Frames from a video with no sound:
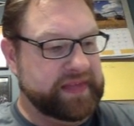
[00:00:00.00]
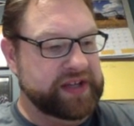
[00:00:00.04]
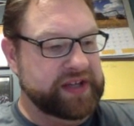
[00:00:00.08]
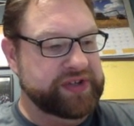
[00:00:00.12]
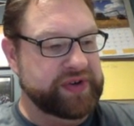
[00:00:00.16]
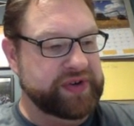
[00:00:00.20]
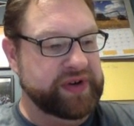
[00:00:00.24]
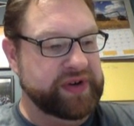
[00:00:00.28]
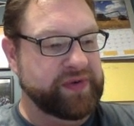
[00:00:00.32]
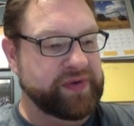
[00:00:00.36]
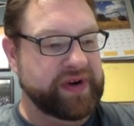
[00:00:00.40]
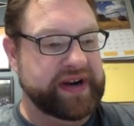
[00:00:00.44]

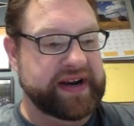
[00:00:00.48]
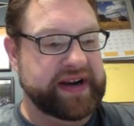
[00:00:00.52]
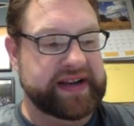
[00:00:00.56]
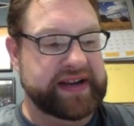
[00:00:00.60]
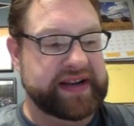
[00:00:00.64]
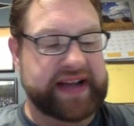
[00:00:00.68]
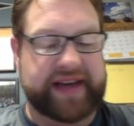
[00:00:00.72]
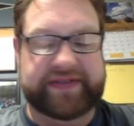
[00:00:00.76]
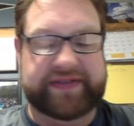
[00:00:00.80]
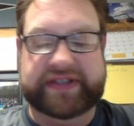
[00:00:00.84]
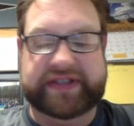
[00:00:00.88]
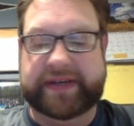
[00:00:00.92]
So he wanted
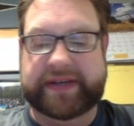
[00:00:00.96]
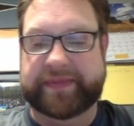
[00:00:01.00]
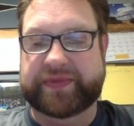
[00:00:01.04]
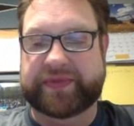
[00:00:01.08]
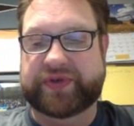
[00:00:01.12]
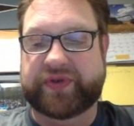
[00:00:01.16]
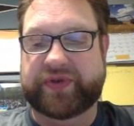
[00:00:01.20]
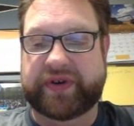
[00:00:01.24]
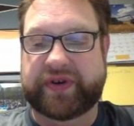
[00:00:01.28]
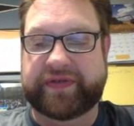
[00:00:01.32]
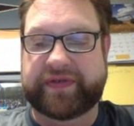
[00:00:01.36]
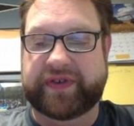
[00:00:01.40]
to have some
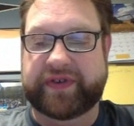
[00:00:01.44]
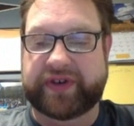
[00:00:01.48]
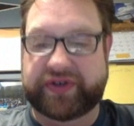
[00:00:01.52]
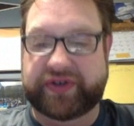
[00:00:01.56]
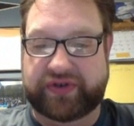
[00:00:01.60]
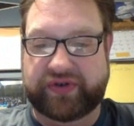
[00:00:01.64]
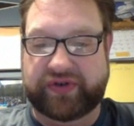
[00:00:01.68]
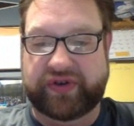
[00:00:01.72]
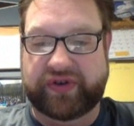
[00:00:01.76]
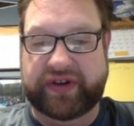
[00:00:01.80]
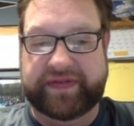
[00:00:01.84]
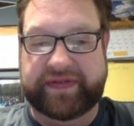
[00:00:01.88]
sort of
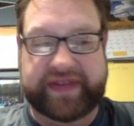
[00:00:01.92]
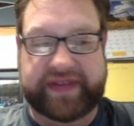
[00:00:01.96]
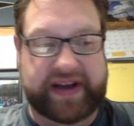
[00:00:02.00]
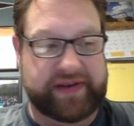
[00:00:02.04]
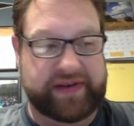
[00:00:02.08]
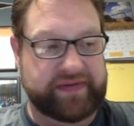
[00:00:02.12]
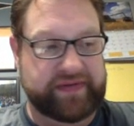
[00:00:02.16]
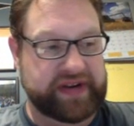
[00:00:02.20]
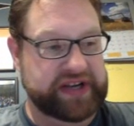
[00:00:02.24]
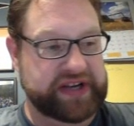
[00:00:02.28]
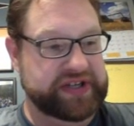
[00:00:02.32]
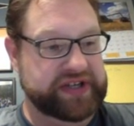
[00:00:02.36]
control of
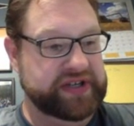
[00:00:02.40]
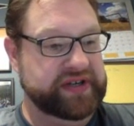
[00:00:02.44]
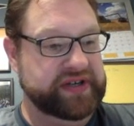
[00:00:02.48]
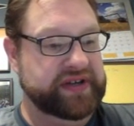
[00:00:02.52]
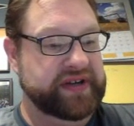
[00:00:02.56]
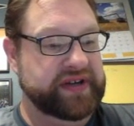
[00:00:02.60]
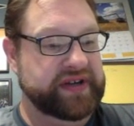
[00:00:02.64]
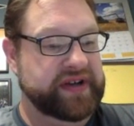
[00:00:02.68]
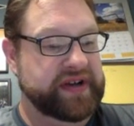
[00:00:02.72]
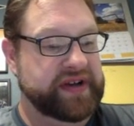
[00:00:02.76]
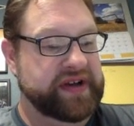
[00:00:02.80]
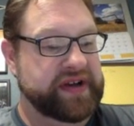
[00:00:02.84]
that
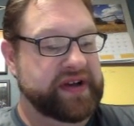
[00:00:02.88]
region.